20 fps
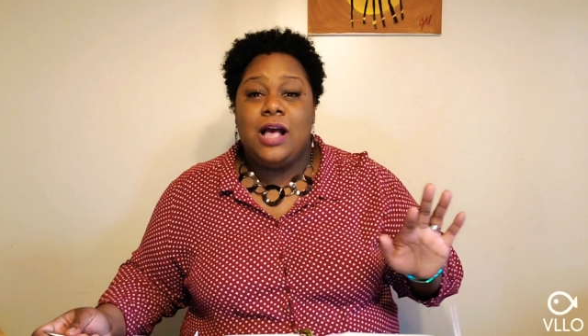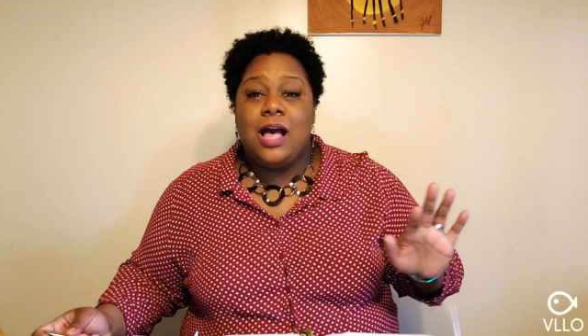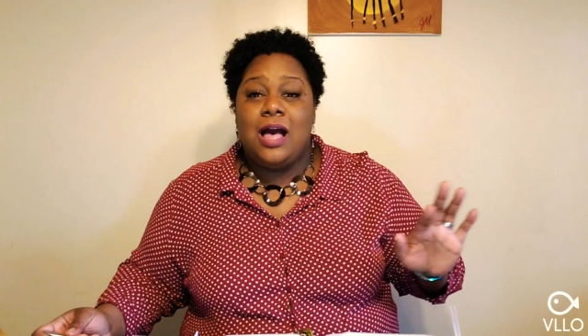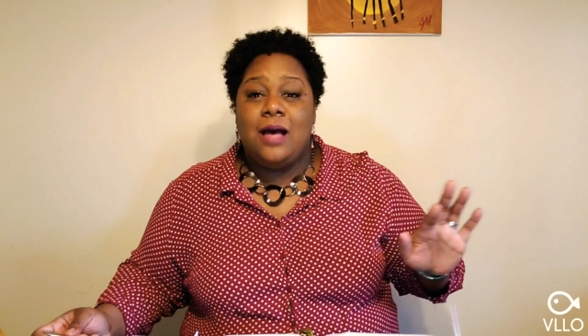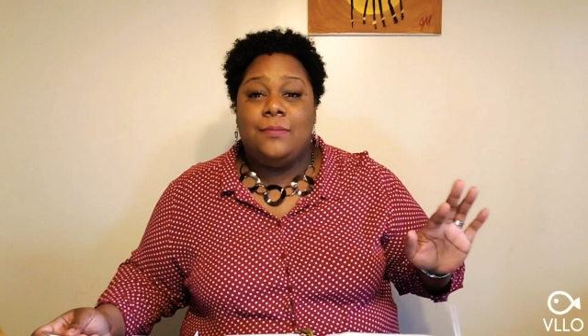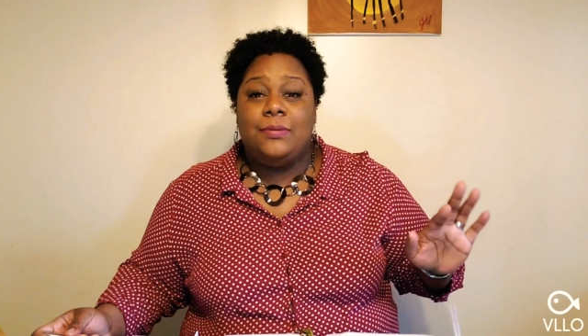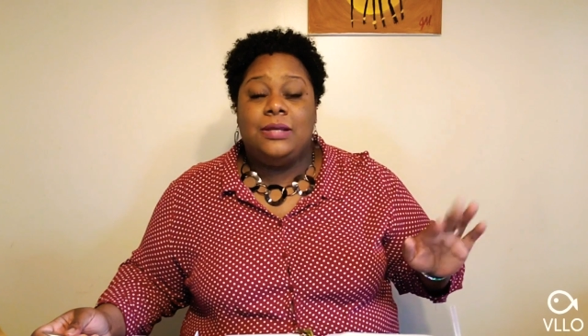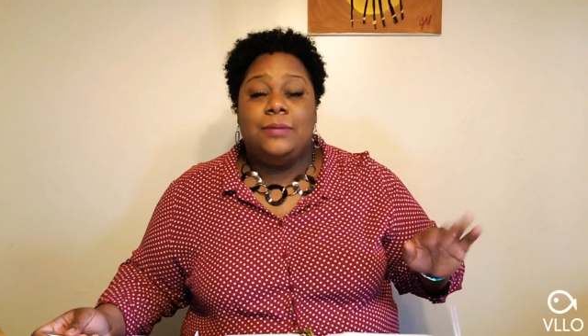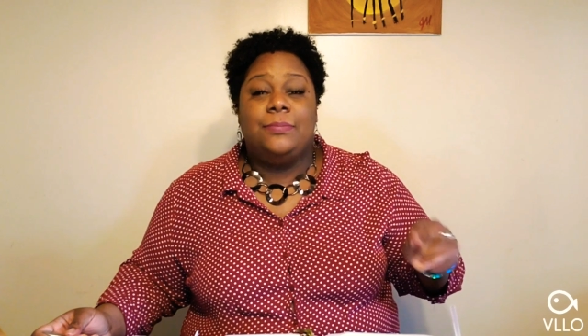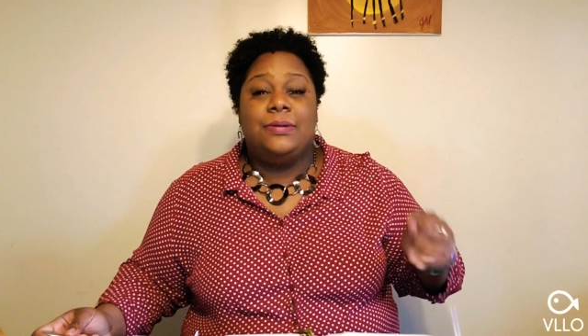the
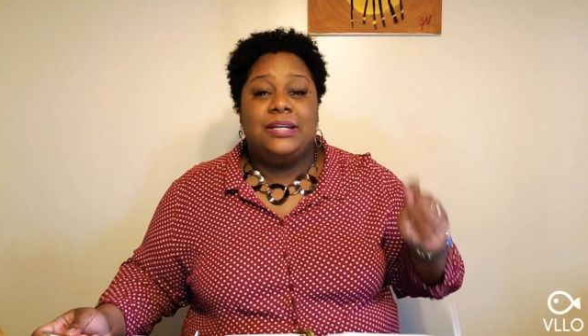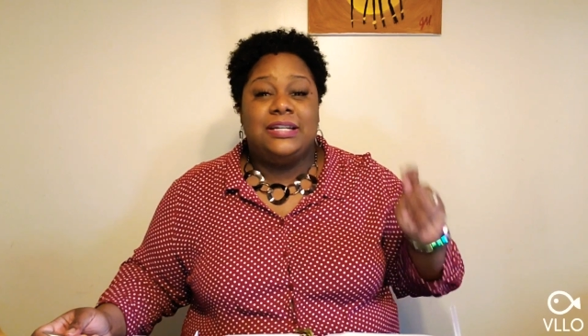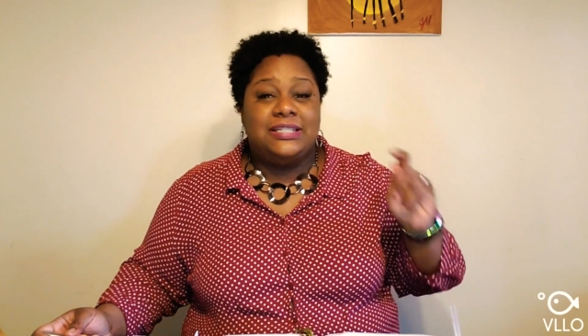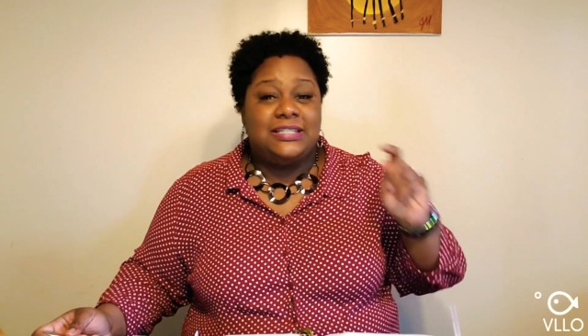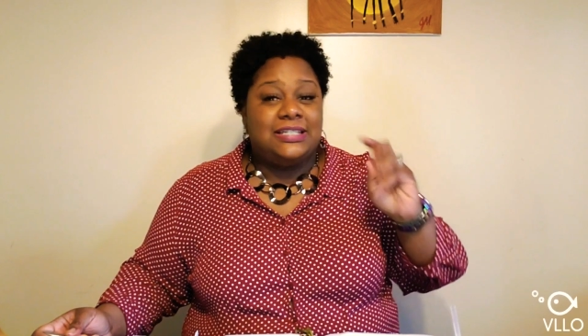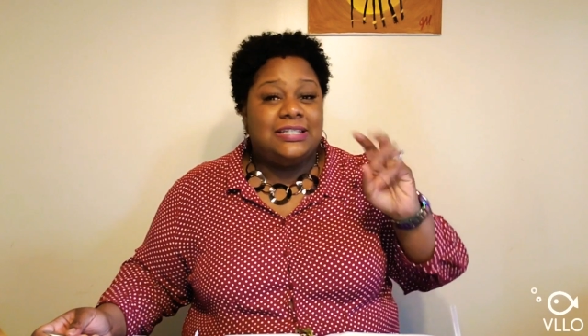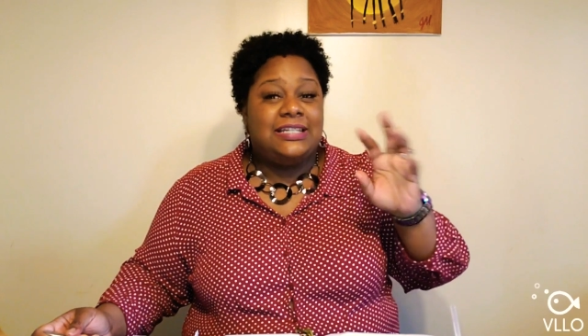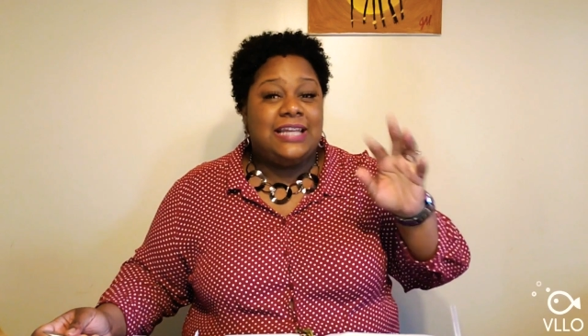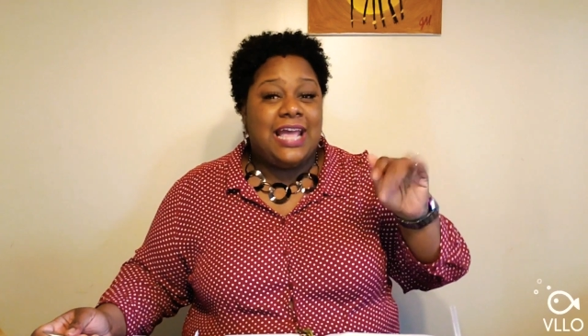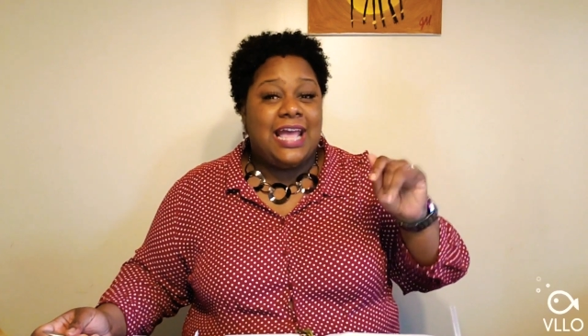cobbler, but
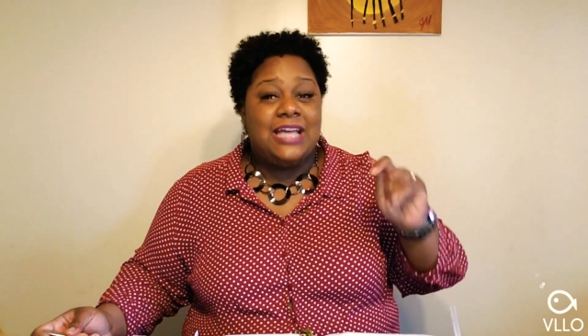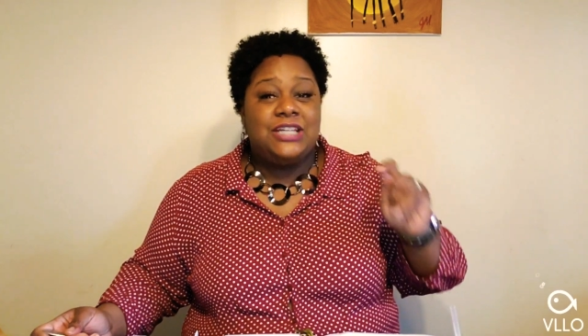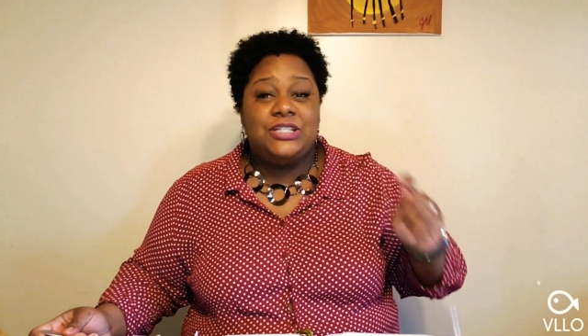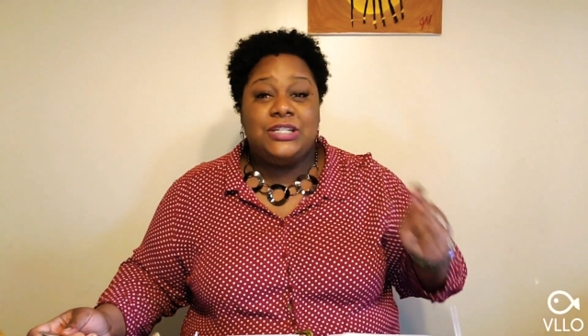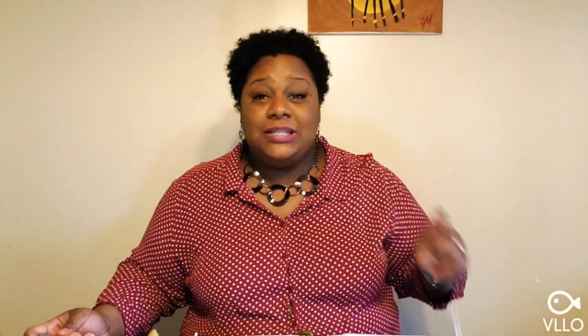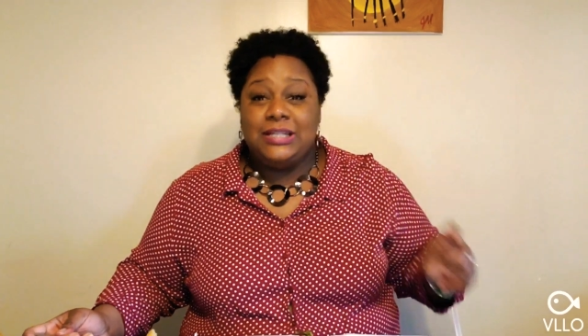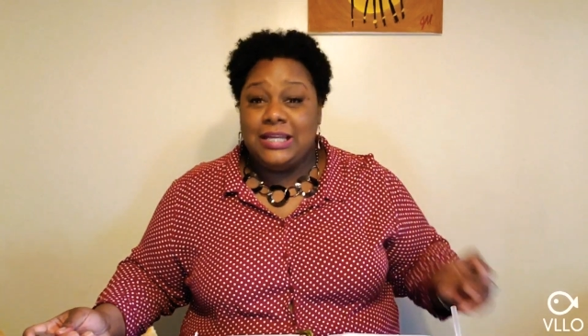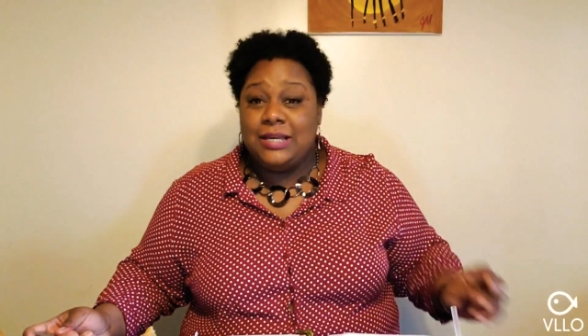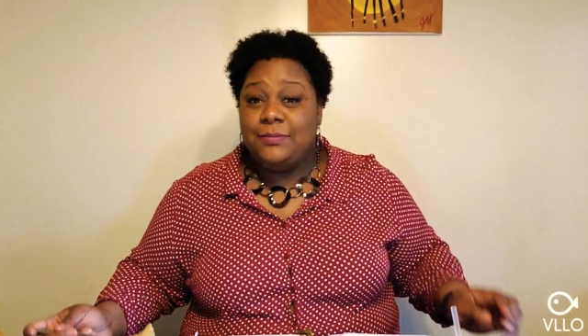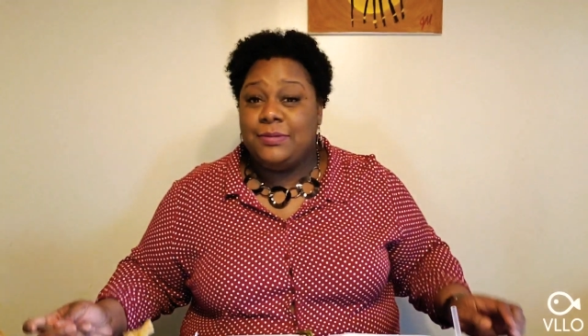it's a
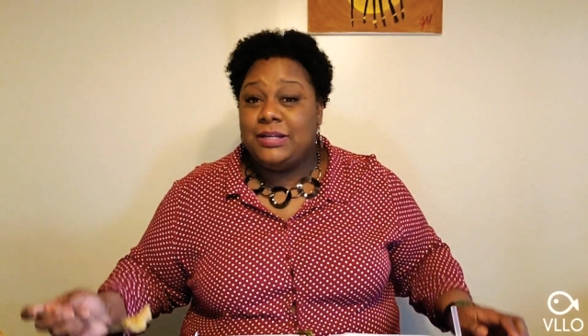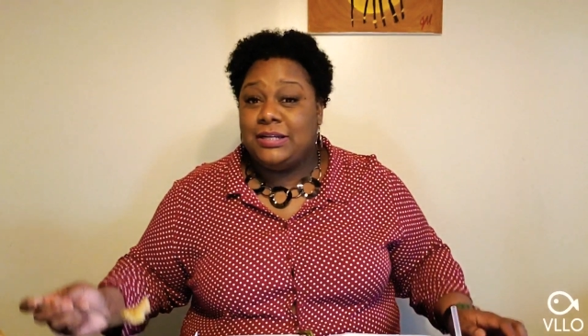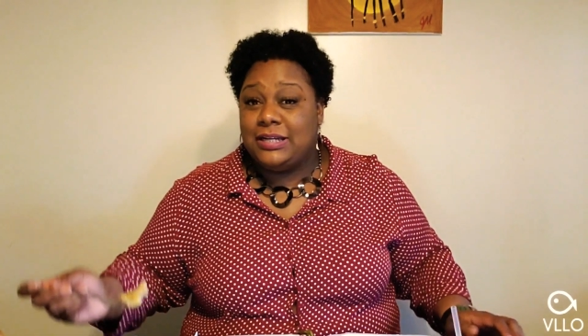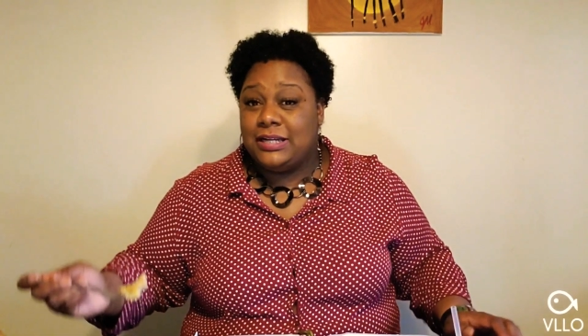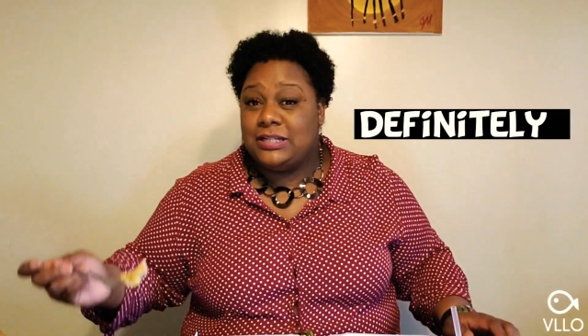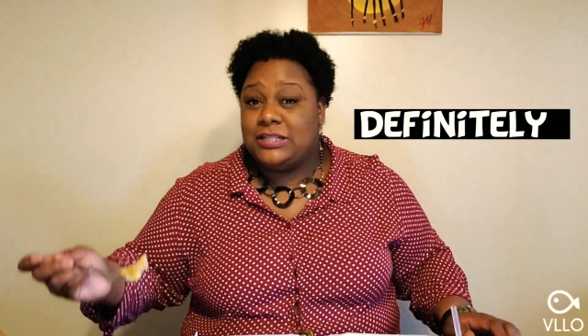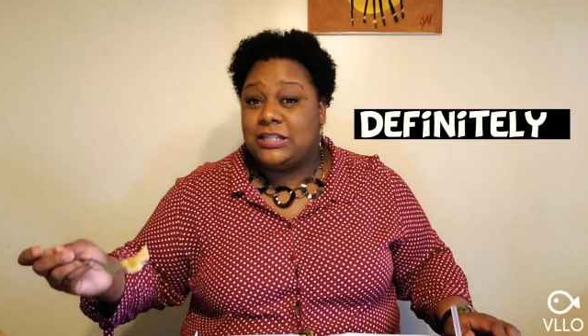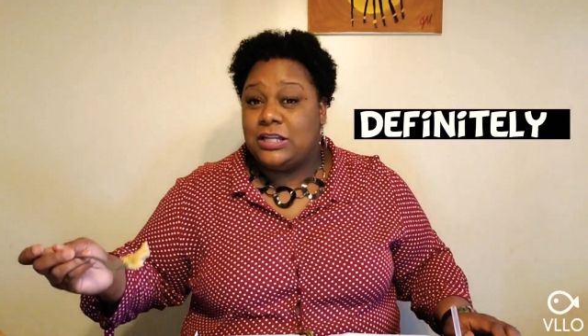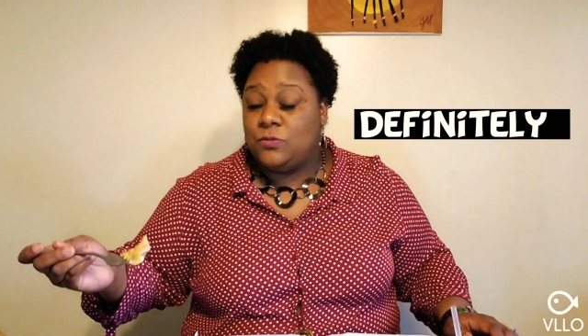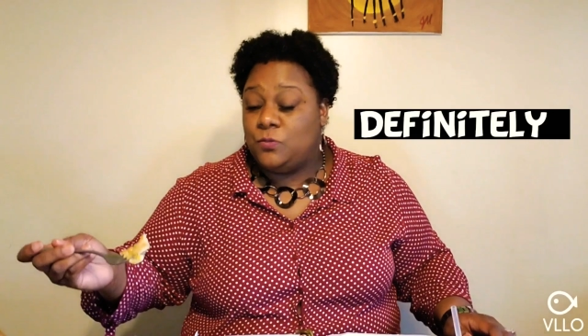dash of lemon
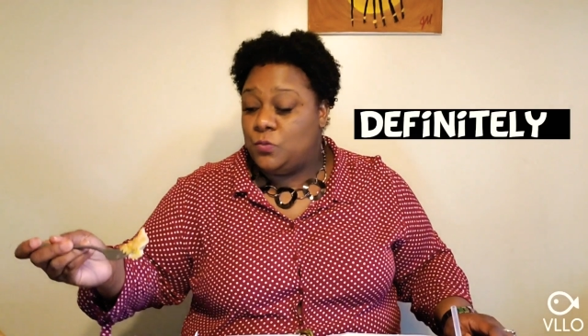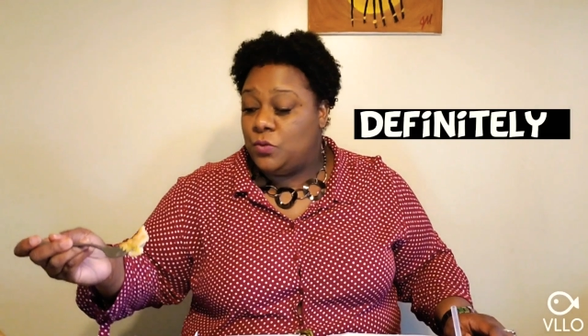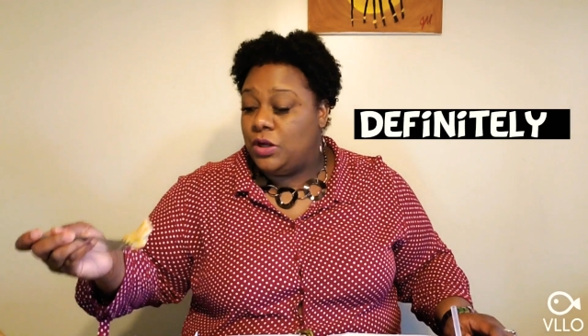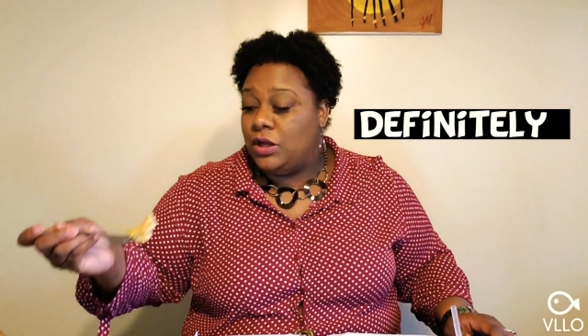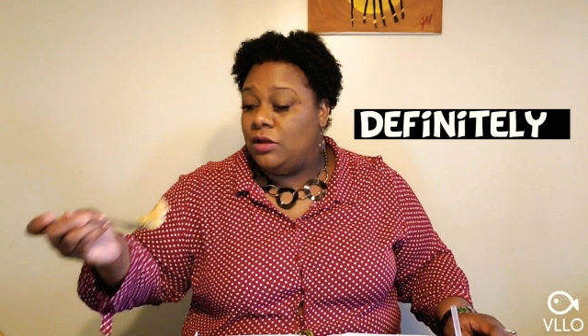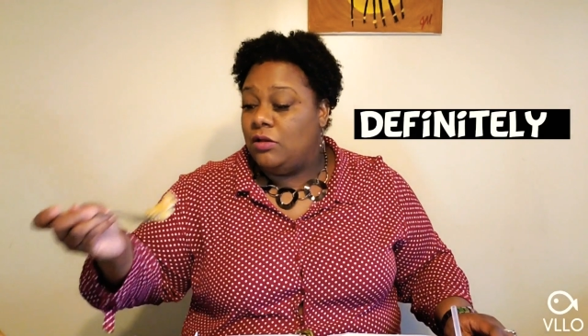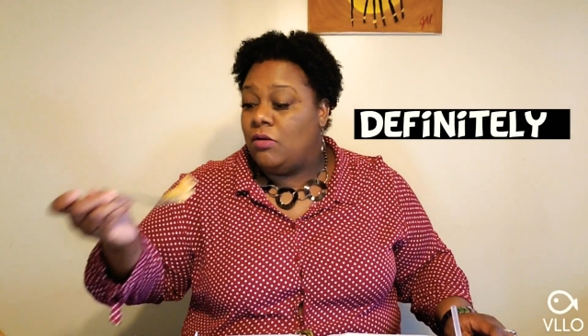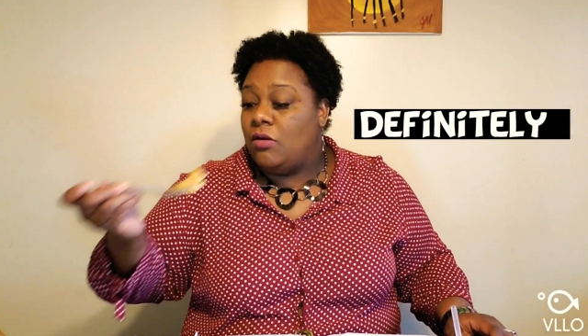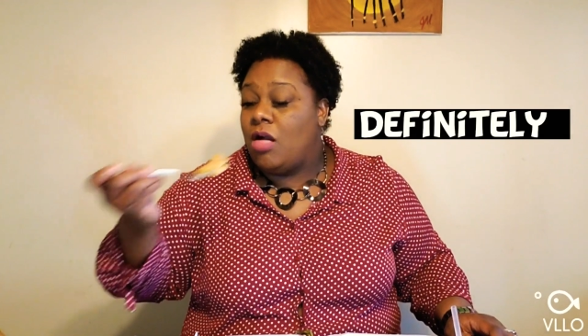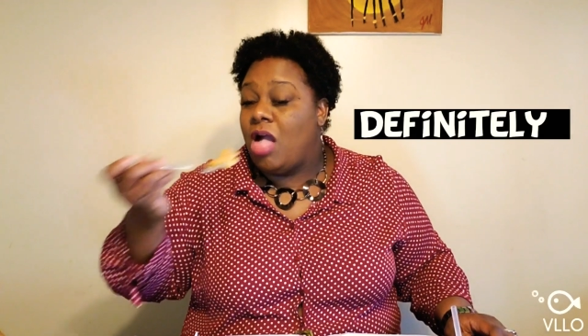in there
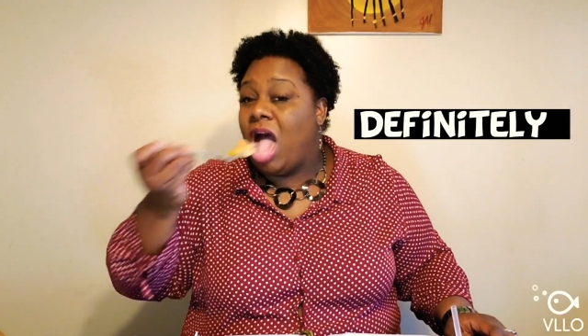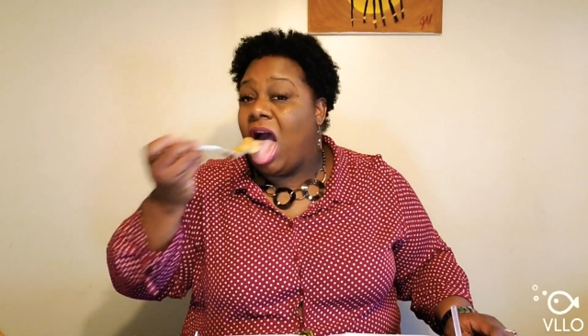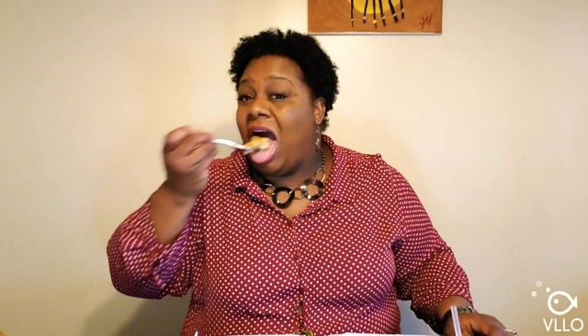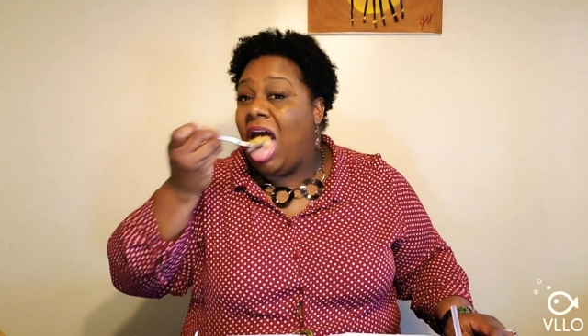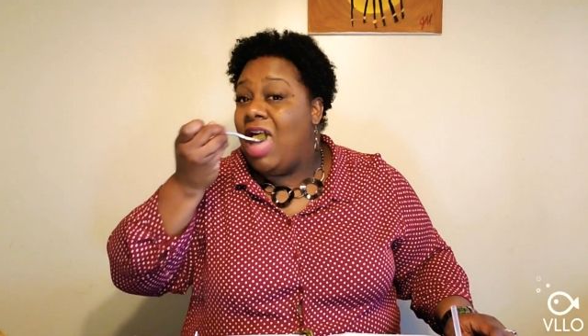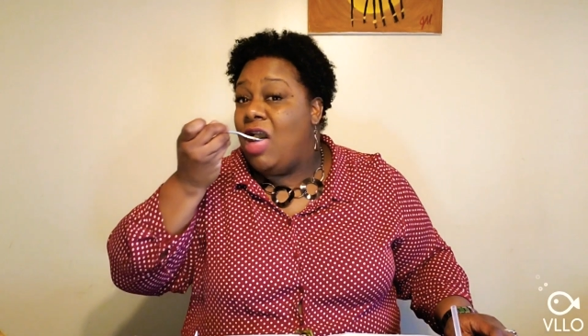somewhere.